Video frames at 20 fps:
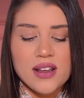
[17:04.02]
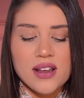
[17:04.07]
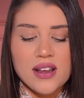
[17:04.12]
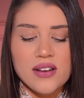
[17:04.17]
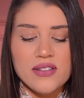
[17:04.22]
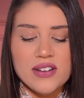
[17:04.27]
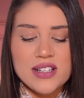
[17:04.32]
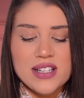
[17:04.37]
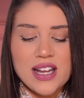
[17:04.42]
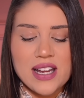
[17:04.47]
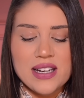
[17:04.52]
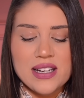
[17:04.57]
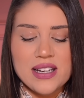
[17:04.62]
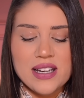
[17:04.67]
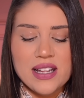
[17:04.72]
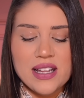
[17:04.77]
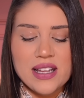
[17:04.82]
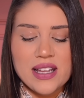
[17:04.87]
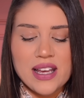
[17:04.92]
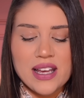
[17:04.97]
of
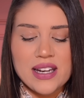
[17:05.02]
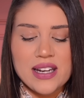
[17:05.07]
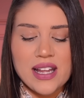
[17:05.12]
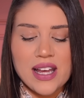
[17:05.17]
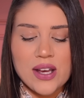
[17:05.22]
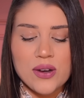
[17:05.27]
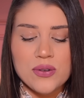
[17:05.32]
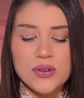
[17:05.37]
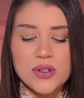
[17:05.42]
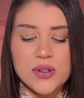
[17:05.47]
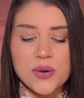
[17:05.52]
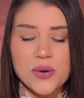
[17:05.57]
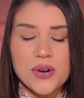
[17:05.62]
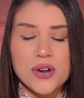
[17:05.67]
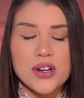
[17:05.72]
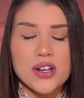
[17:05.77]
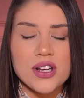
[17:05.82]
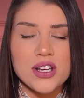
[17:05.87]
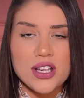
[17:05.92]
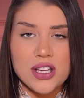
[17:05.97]
attending an
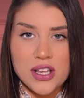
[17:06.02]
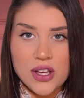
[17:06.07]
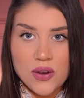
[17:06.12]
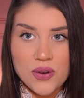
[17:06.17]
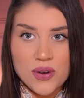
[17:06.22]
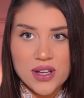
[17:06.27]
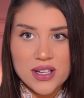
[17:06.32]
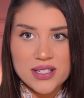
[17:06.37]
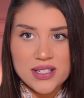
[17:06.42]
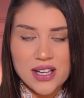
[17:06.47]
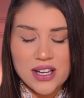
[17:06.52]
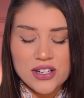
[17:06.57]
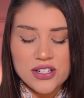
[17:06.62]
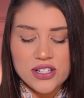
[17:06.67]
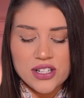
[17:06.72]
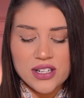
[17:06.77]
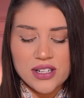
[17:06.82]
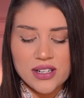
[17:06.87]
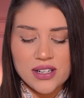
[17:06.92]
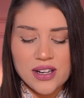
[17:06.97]
outdoor yoga
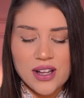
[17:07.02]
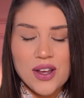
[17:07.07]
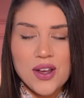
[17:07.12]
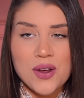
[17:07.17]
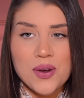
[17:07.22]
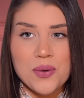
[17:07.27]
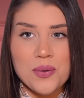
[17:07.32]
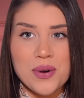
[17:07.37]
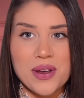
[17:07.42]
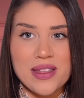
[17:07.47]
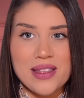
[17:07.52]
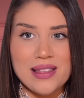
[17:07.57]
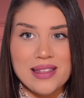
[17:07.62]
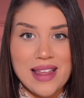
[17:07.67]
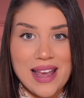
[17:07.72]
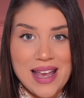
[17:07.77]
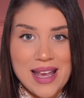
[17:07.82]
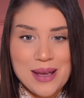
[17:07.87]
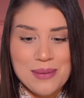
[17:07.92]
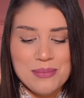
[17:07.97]
session with
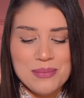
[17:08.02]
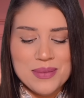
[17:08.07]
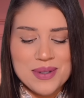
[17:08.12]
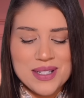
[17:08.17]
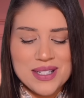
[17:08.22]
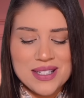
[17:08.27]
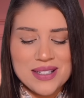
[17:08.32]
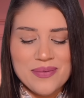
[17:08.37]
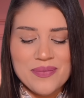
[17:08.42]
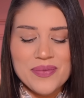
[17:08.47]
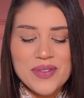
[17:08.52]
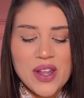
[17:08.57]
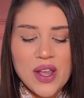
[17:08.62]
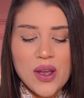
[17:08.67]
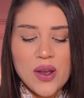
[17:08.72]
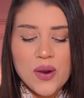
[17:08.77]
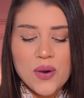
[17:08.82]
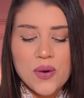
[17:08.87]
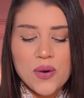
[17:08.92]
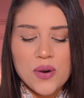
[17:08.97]
lambs,
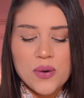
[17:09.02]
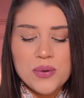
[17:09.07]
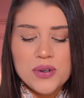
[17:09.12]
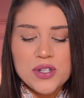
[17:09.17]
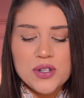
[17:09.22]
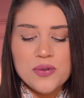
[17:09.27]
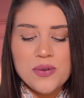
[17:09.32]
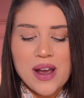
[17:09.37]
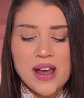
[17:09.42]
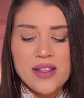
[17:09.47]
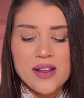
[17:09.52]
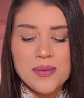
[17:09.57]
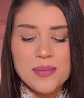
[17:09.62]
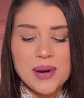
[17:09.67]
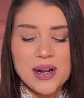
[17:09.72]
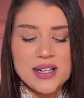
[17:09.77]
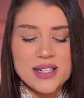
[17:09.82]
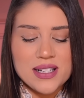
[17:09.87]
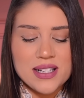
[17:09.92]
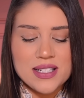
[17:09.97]
or would you rather
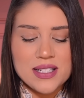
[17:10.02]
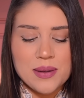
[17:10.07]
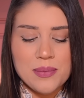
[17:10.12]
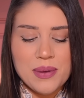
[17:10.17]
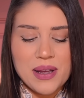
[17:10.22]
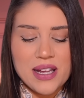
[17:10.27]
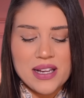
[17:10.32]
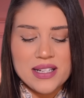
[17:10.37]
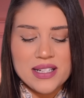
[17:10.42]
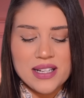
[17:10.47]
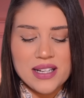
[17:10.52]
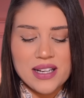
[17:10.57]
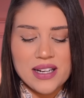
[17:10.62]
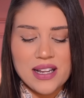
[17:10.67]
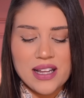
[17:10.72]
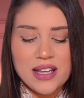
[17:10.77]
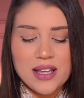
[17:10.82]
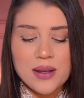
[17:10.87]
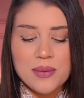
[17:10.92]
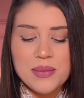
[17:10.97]
participate in
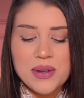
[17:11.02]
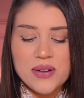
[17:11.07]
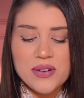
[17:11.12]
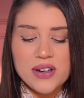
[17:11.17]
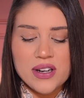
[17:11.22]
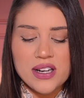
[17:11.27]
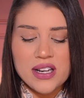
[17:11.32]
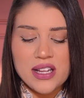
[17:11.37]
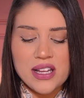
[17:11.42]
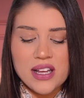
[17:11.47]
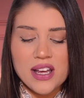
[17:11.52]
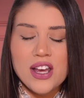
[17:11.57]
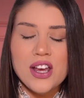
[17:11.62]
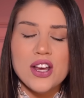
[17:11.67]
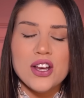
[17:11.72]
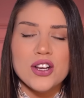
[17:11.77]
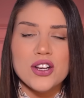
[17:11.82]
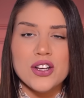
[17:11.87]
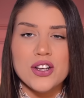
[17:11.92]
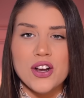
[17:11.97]
a community
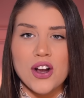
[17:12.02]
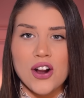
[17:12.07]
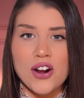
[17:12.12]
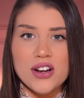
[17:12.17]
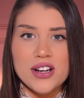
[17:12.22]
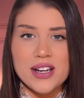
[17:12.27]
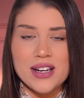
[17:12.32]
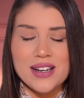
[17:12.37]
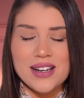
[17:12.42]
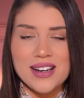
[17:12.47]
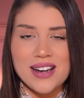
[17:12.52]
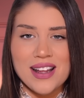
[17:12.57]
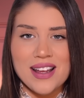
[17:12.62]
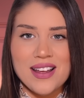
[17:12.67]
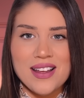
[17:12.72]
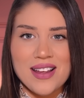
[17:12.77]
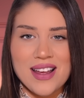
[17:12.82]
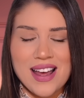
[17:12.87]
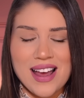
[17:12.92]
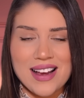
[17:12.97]
garden
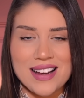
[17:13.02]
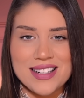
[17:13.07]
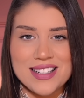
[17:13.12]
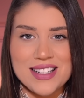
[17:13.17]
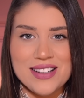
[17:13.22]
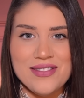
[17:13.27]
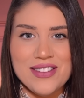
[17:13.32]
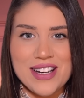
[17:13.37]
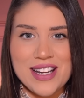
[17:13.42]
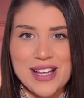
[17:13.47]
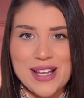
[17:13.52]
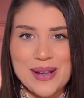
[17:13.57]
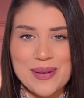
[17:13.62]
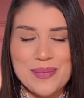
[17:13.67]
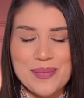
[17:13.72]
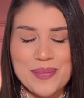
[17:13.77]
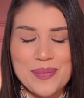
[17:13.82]
activity?